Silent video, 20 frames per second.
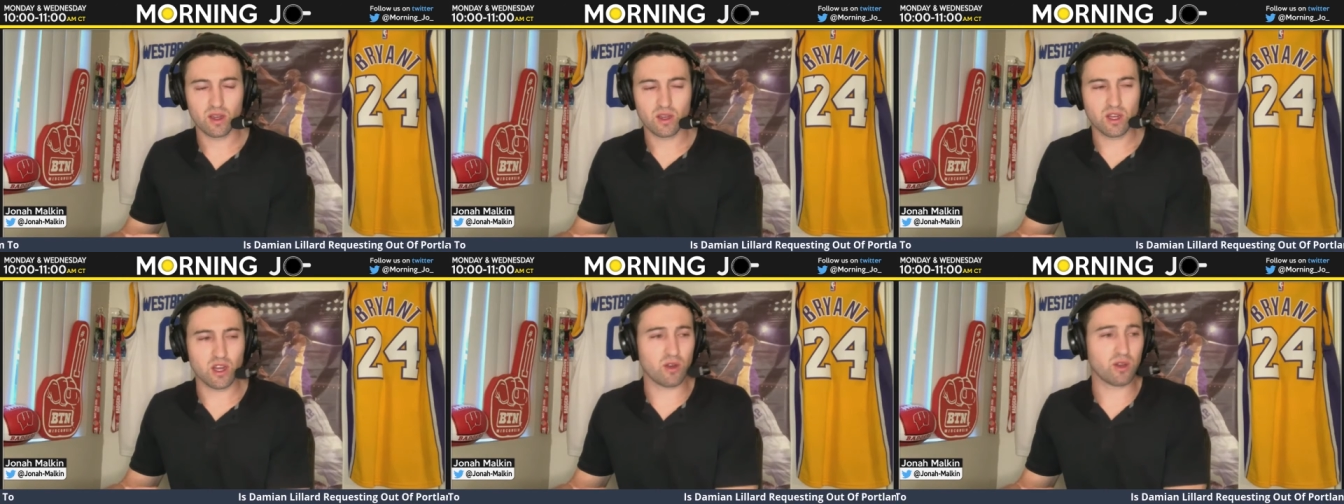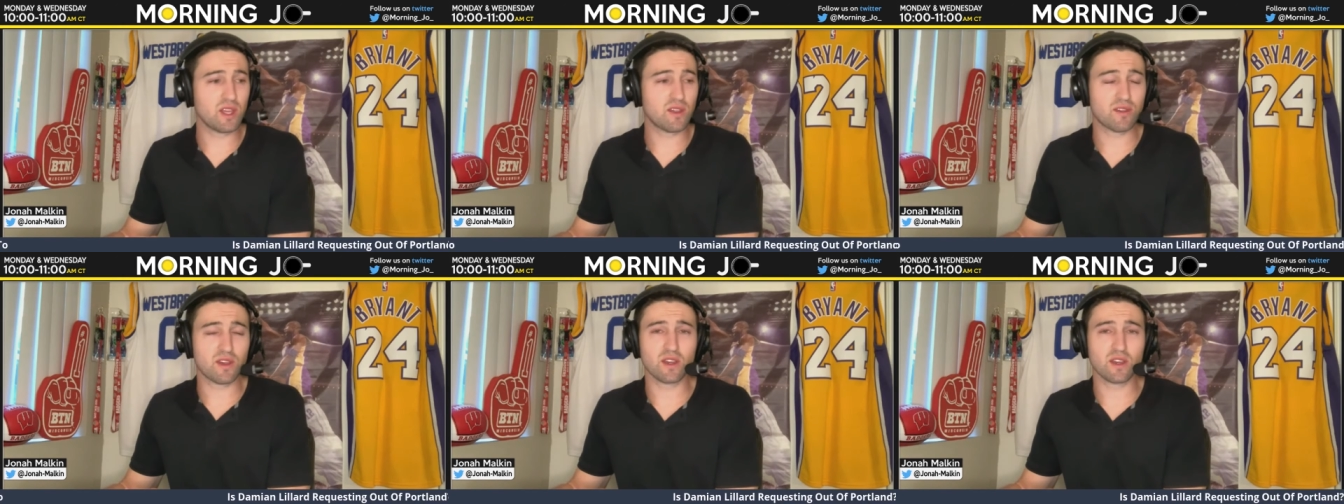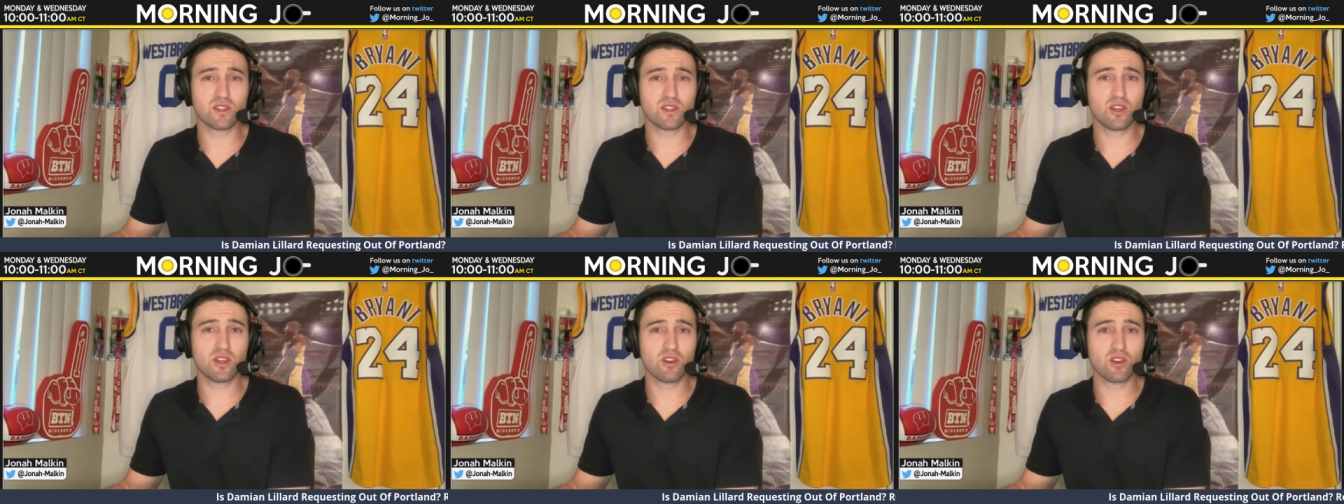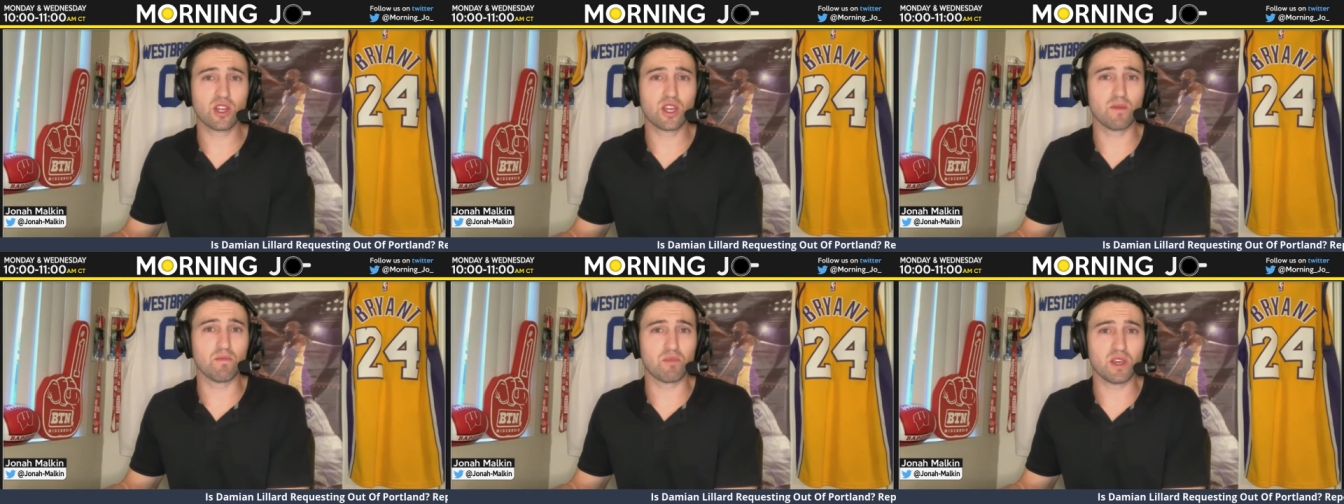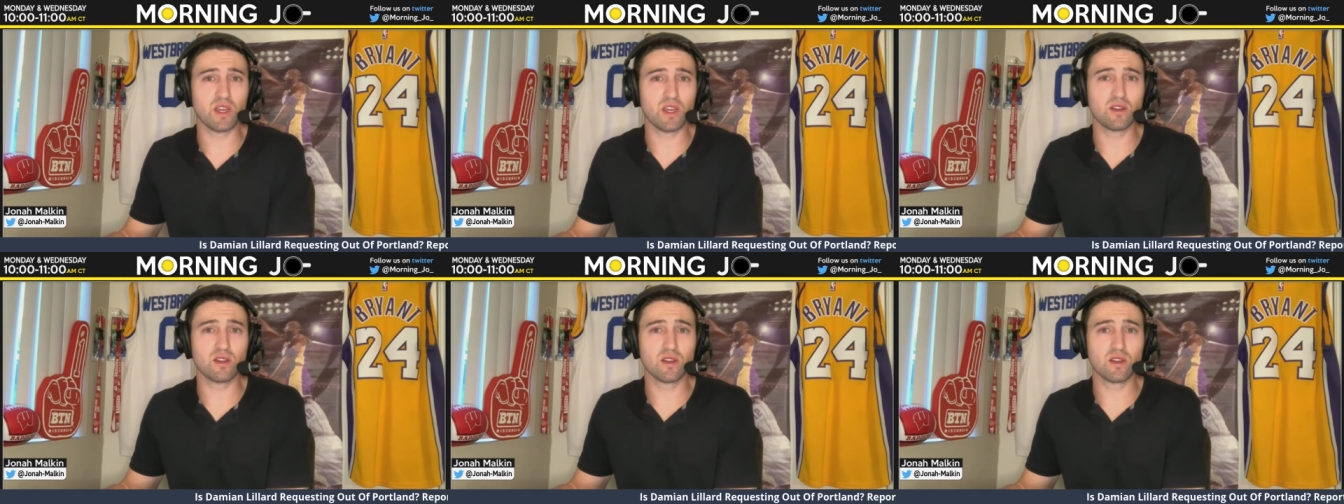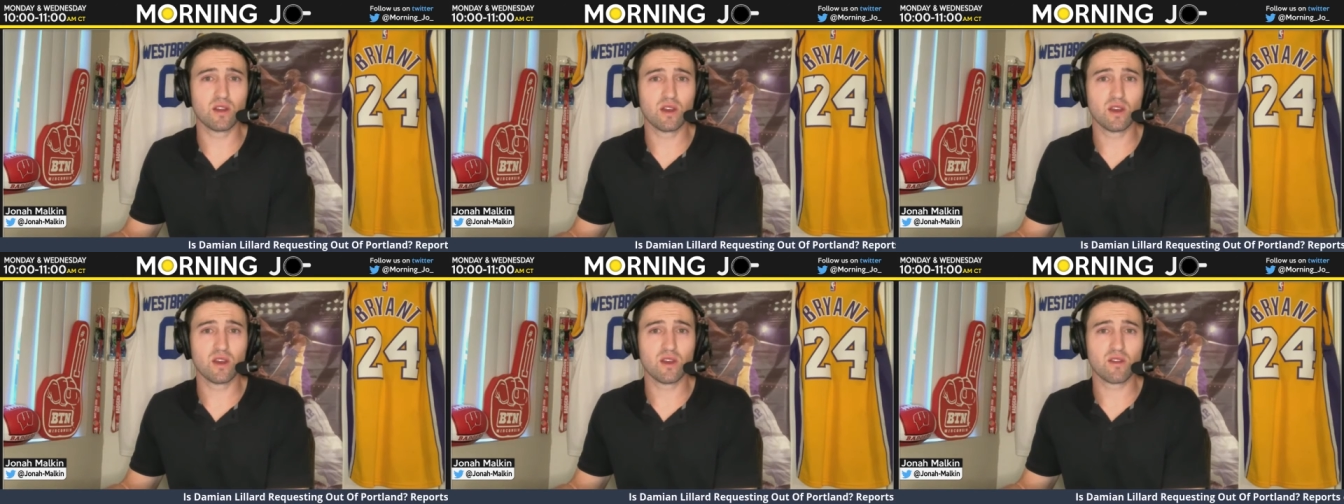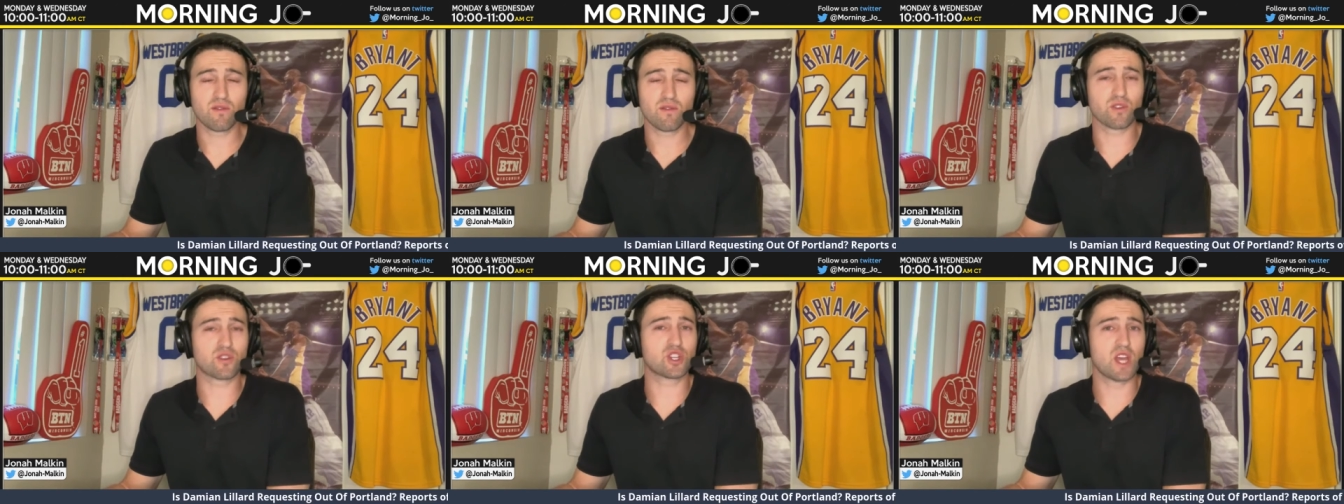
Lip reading: No, he thinks he could compete for a